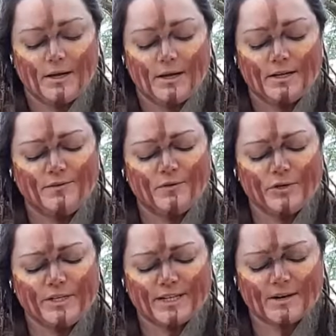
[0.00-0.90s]
His
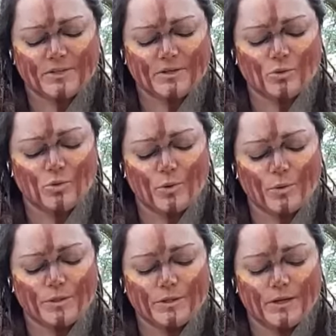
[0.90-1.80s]
voice sounded
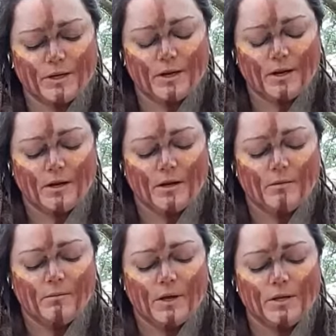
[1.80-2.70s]
awkward.
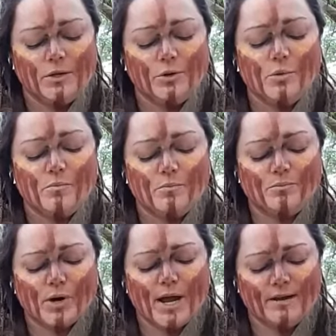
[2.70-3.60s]
"You were
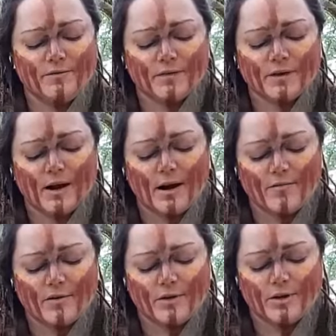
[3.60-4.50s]
brave and
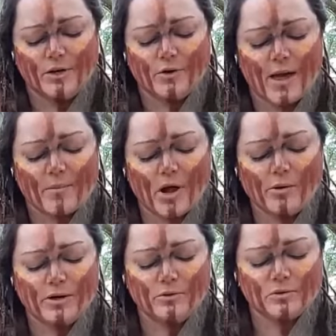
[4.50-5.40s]
clever, and you kept
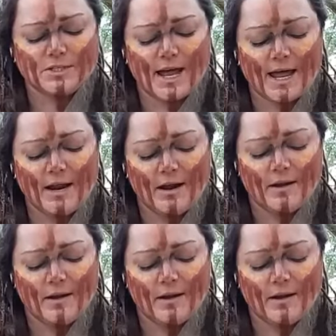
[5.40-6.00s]
going all day.